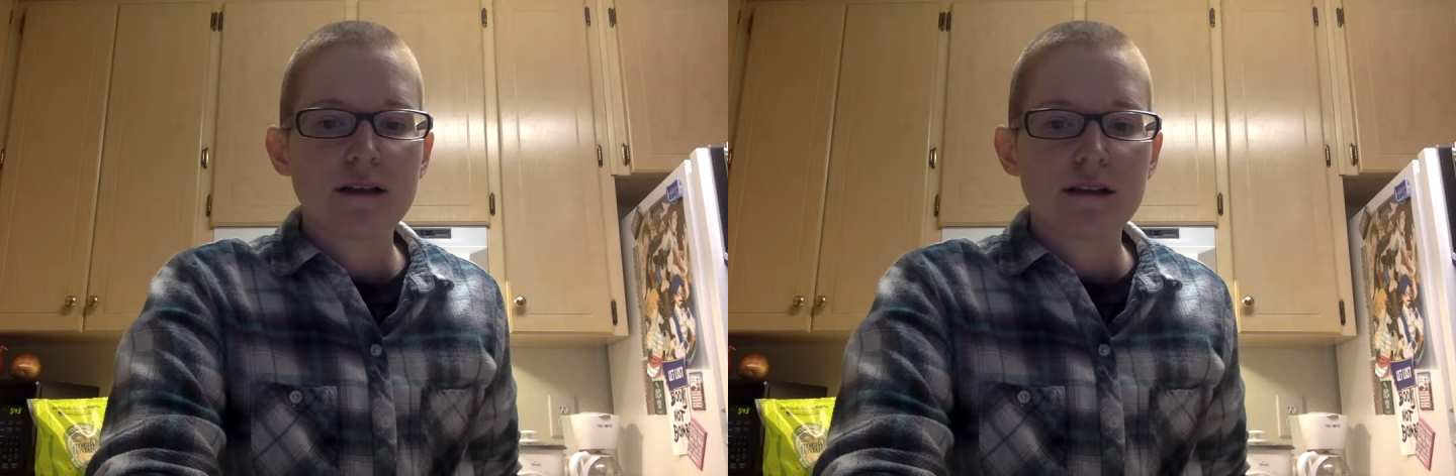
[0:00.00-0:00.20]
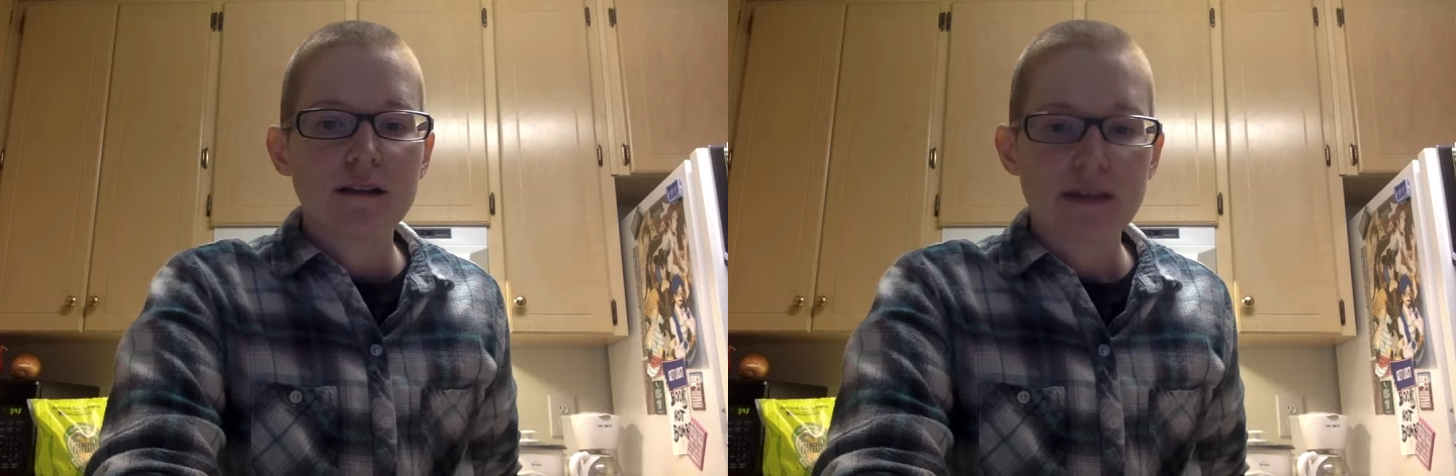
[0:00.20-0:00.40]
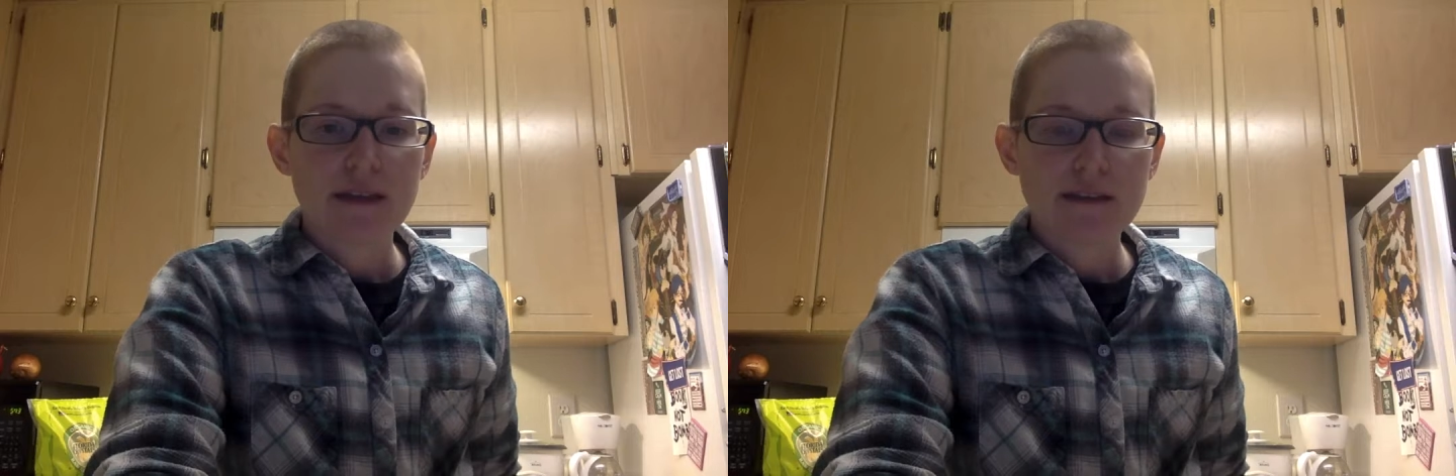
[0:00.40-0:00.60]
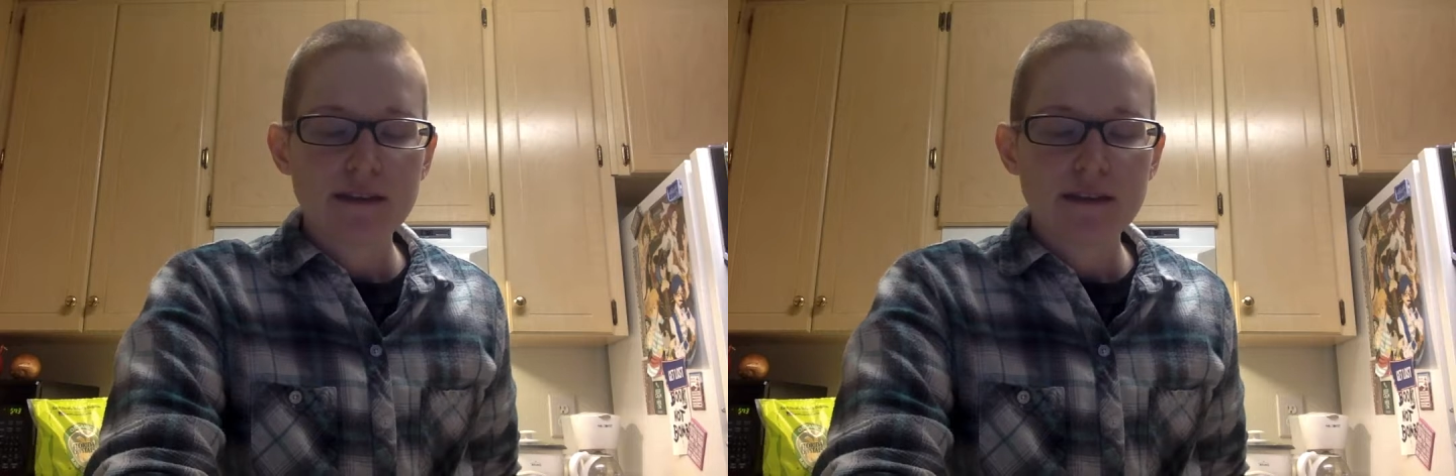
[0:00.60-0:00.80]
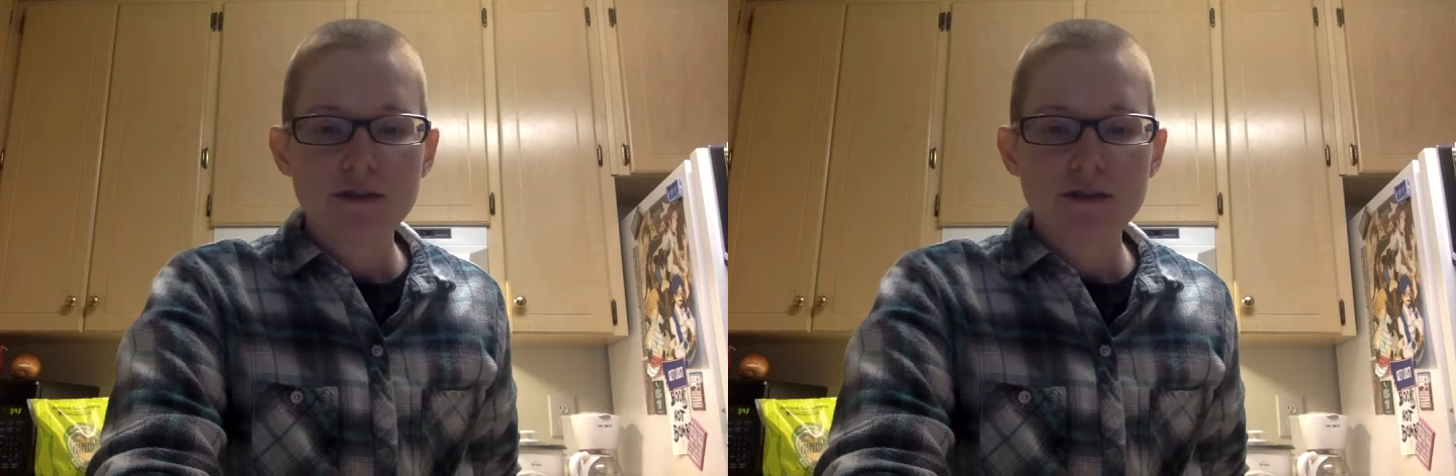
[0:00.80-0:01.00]
let
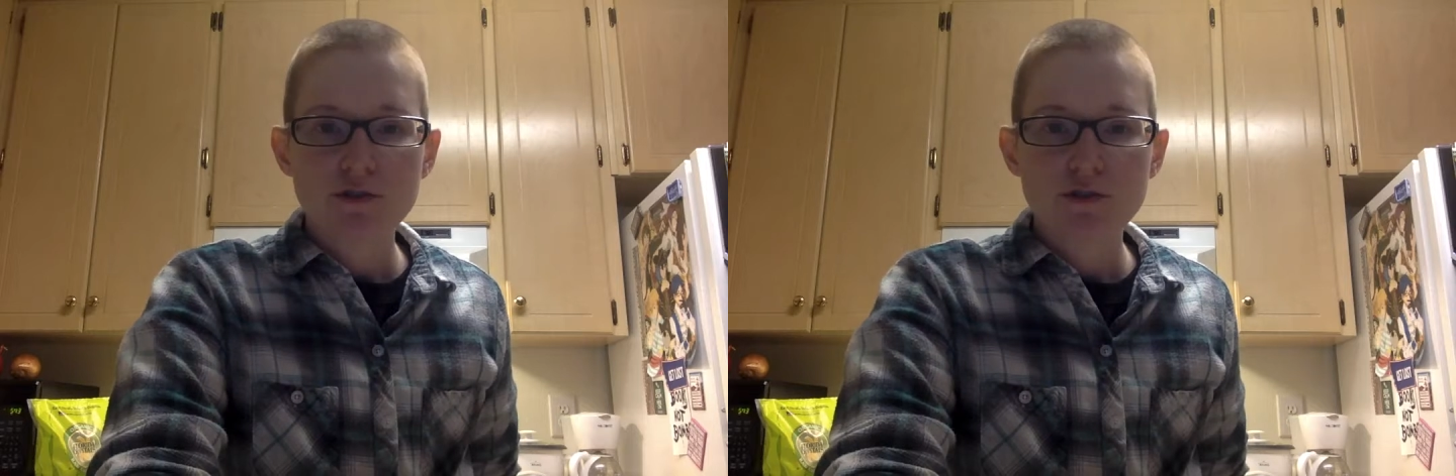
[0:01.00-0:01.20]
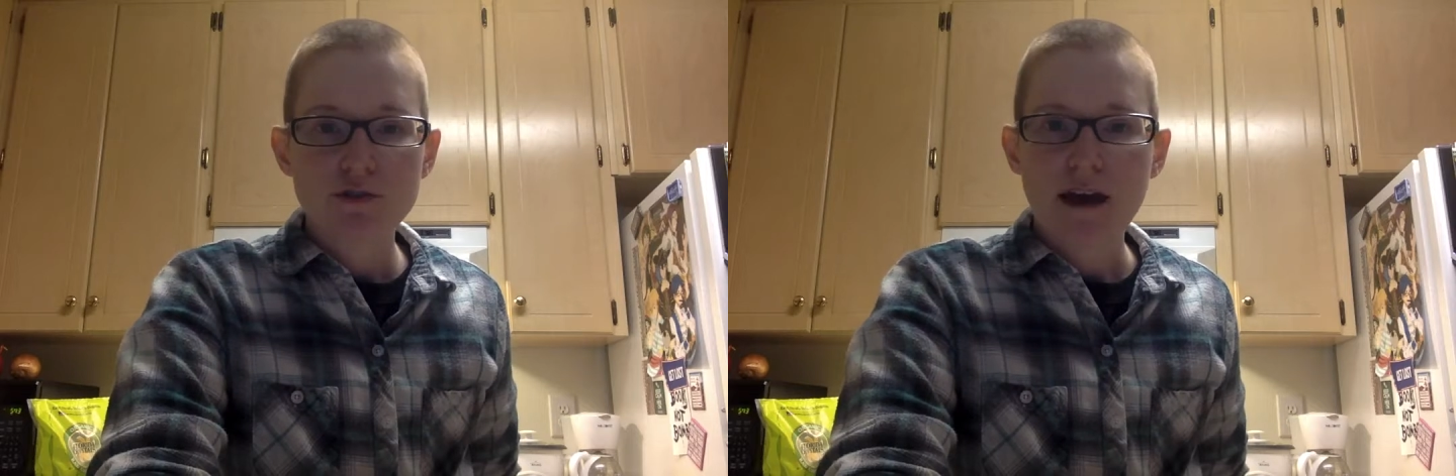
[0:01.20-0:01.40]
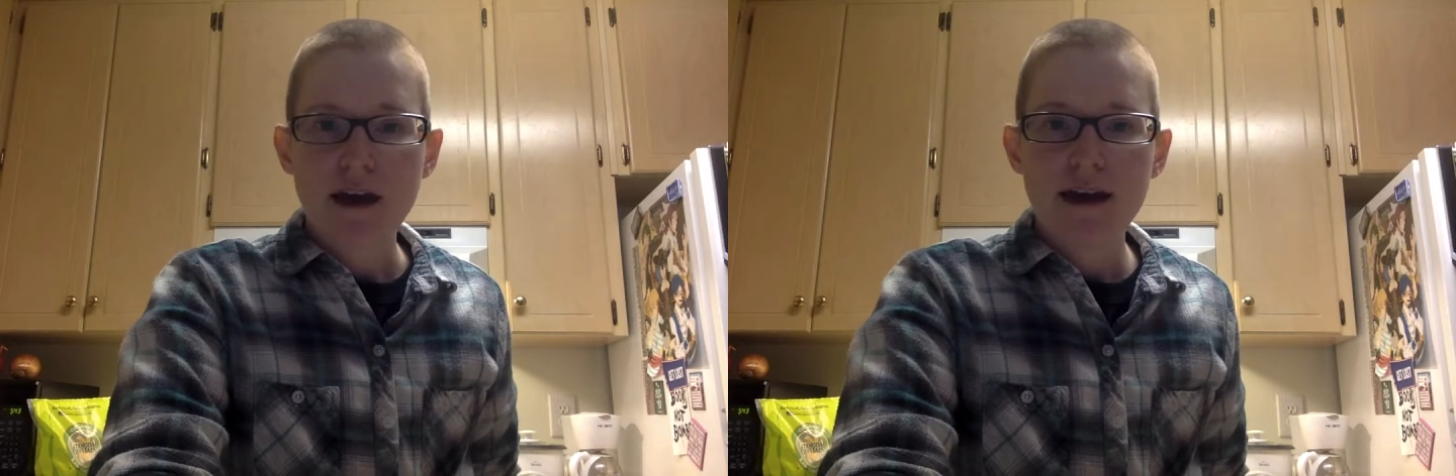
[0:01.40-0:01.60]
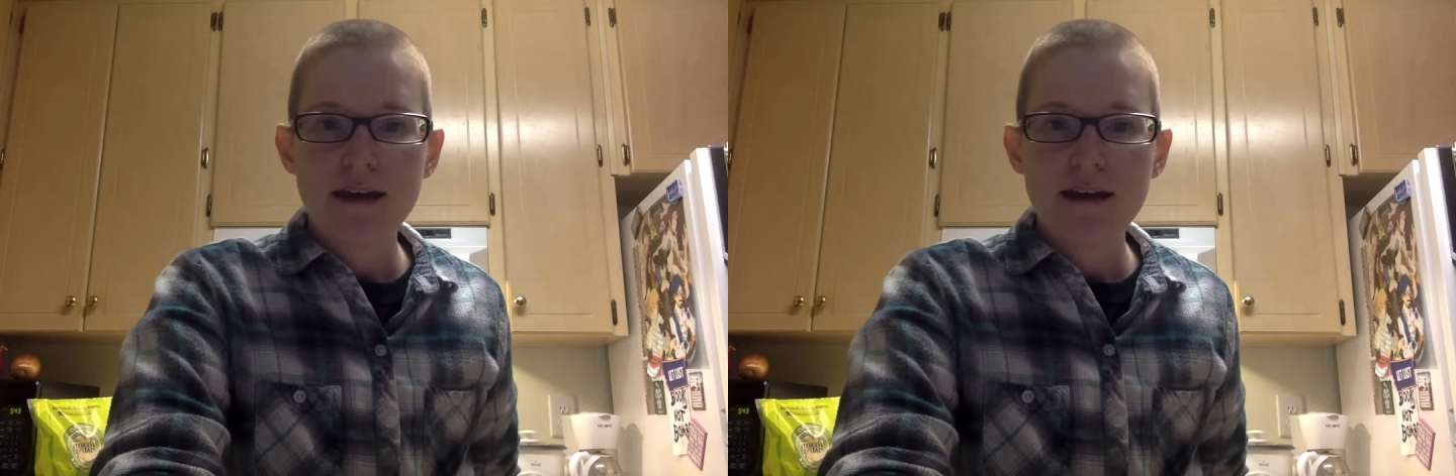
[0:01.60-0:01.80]
these dry